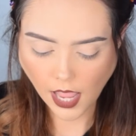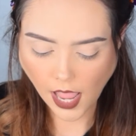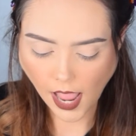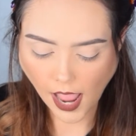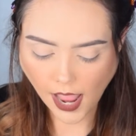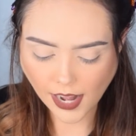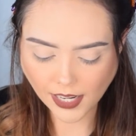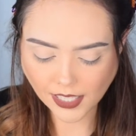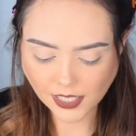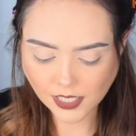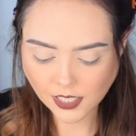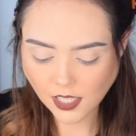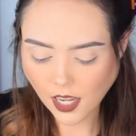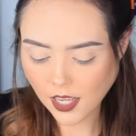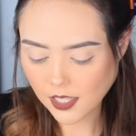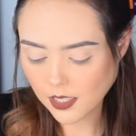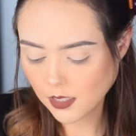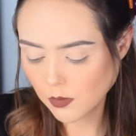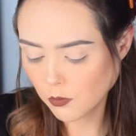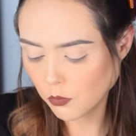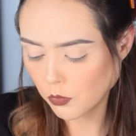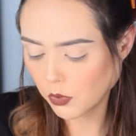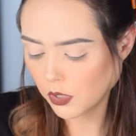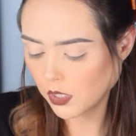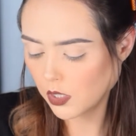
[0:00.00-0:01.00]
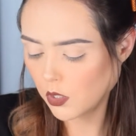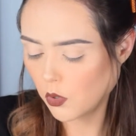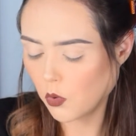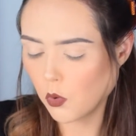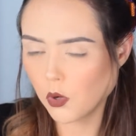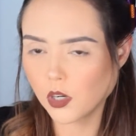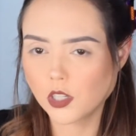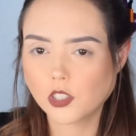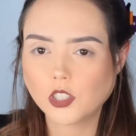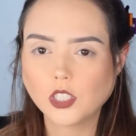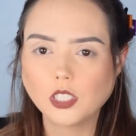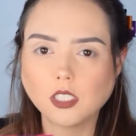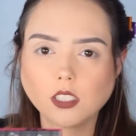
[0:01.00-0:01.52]
and it's got some really
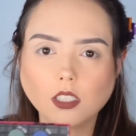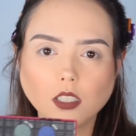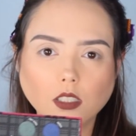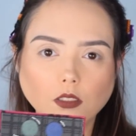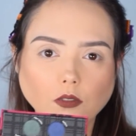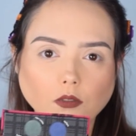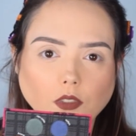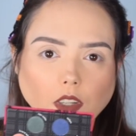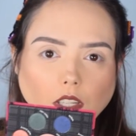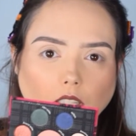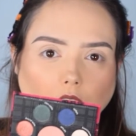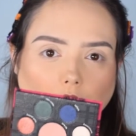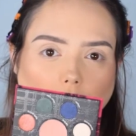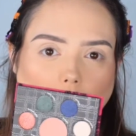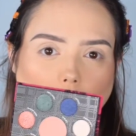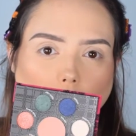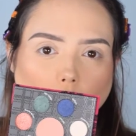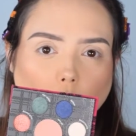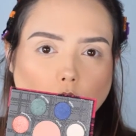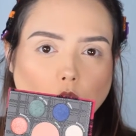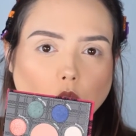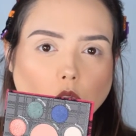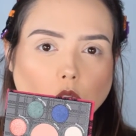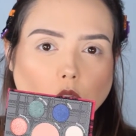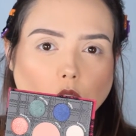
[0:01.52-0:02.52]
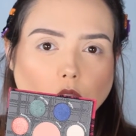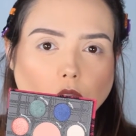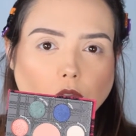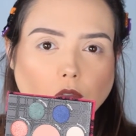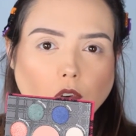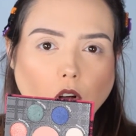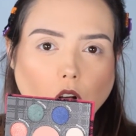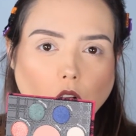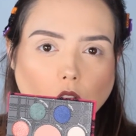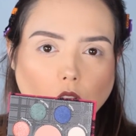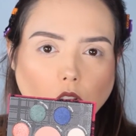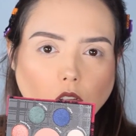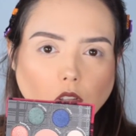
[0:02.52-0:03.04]
gorgeous, very neutral
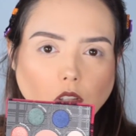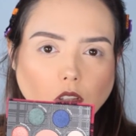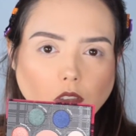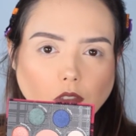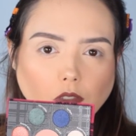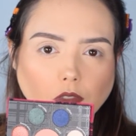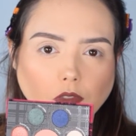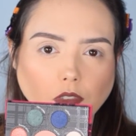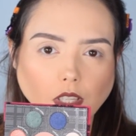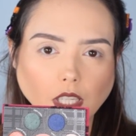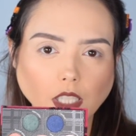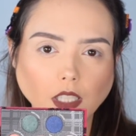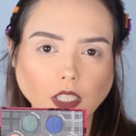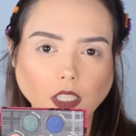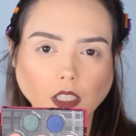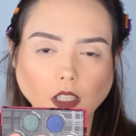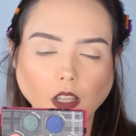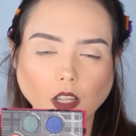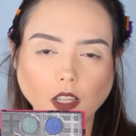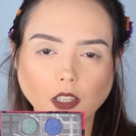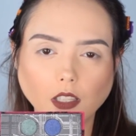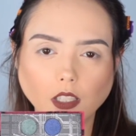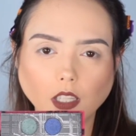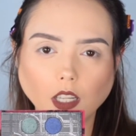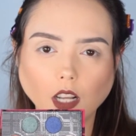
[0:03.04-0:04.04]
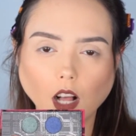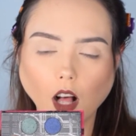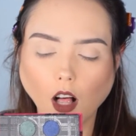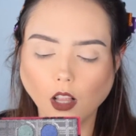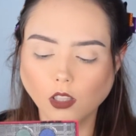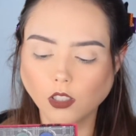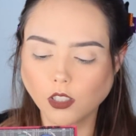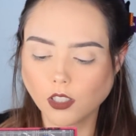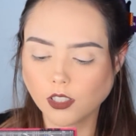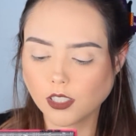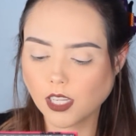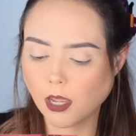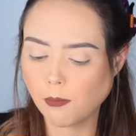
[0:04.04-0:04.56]
fall feel
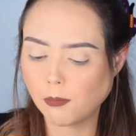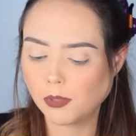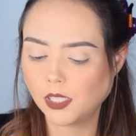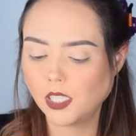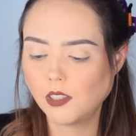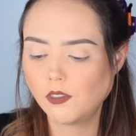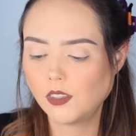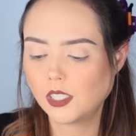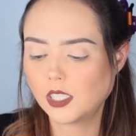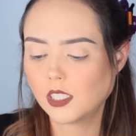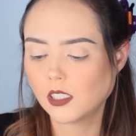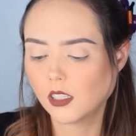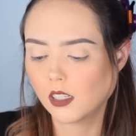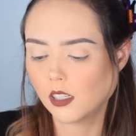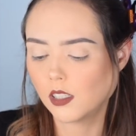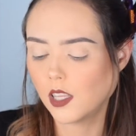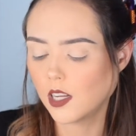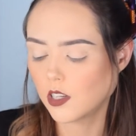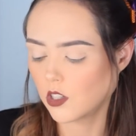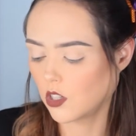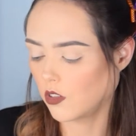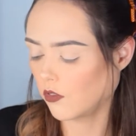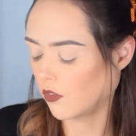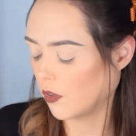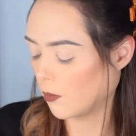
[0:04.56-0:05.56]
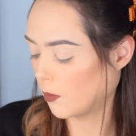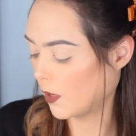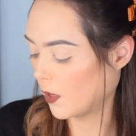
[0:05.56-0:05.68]
colors. I believe it's their collection from